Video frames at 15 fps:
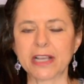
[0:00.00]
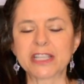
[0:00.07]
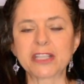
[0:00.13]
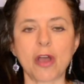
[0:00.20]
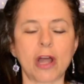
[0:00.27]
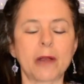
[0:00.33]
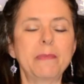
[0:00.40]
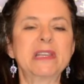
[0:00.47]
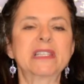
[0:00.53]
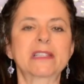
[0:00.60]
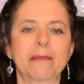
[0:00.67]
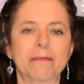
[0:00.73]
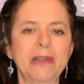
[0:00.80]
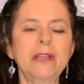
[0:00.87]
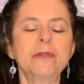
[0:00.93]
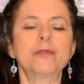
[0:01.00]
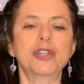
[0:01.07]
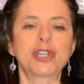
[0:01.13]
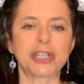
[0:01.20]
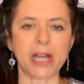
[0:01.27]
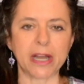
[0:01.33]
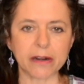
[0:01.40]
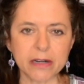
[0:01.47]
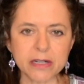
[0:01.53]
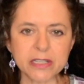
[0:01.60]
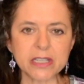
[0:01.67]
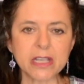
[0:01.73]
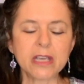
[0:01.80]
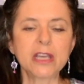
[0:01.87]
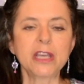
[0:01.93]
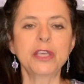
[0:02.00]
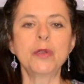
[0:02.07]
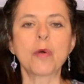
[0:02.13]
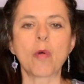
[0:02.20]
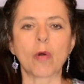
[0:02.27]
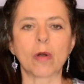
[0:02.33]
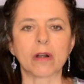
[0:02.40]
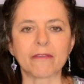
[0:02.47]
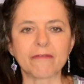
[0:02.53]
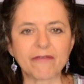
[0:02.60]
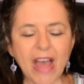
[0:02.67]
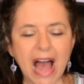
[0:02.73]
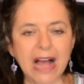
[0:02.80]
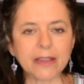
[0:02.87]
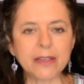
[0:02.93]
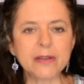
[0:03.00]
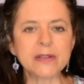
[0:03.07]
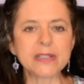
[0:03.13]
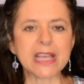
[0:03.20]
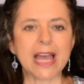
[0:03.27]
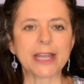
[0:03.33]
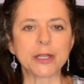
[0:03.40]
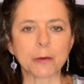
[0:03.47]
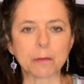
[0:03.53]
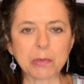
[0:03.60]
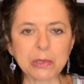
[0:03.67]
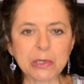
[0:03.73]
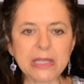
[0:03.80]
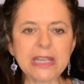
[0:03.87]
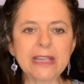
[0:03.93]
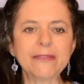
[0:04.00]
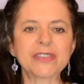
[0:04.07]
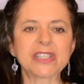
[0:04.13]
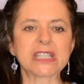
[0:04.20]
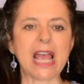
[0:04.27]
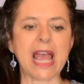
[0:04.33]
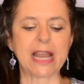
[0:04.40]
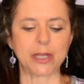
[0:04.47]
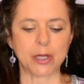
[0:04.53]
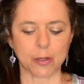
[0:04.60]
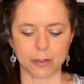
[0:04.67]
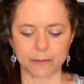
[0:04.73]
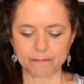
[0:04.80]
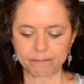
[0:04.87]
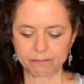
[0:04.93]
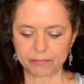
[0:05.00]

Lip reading: It's gotta be somebody who shares your values and your beliefs and your